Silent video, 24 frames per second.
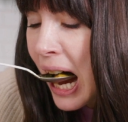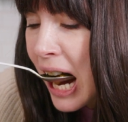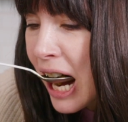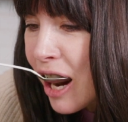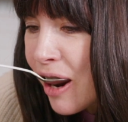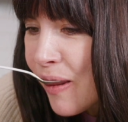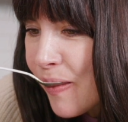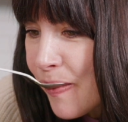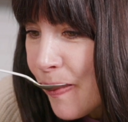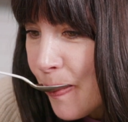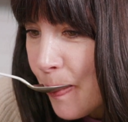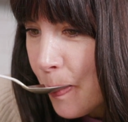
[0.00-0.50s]

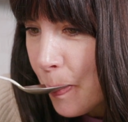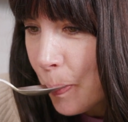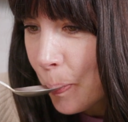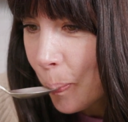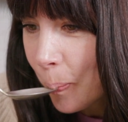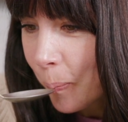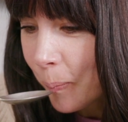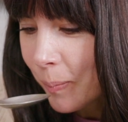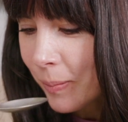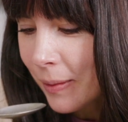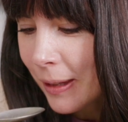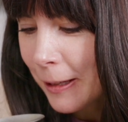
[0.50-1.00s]
you're in for
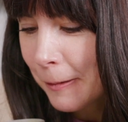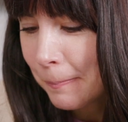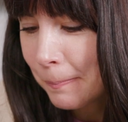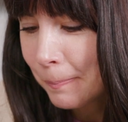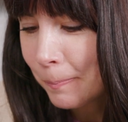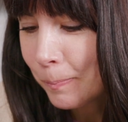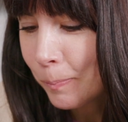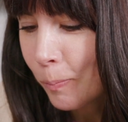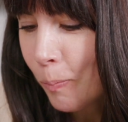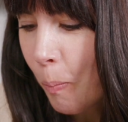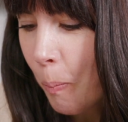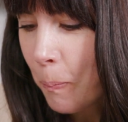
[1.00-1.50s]
a treat
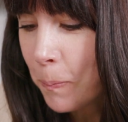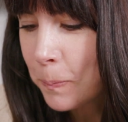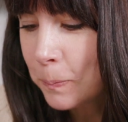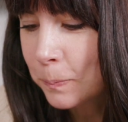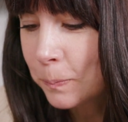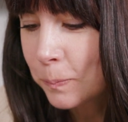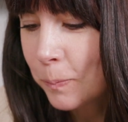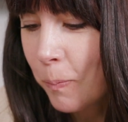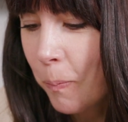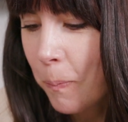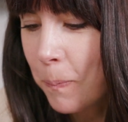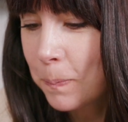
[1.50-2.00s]
because you're
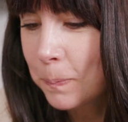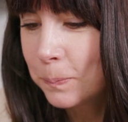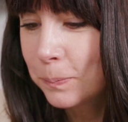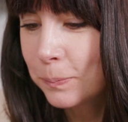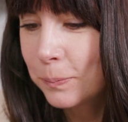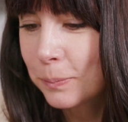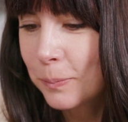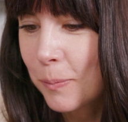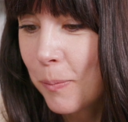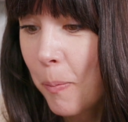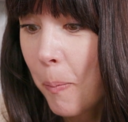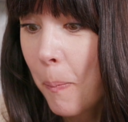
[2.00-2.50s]
gonna
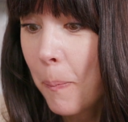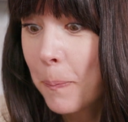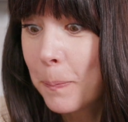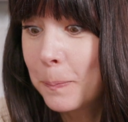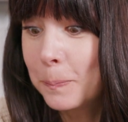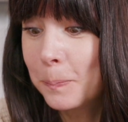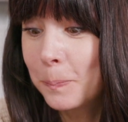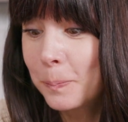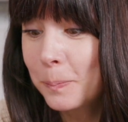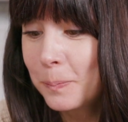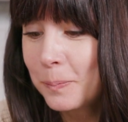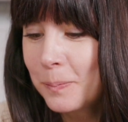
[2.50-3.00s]
love this
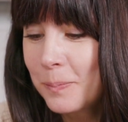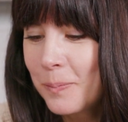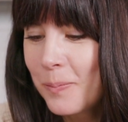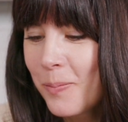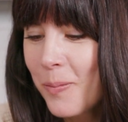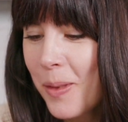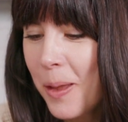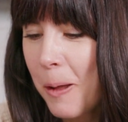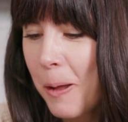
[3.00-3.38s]
recipe.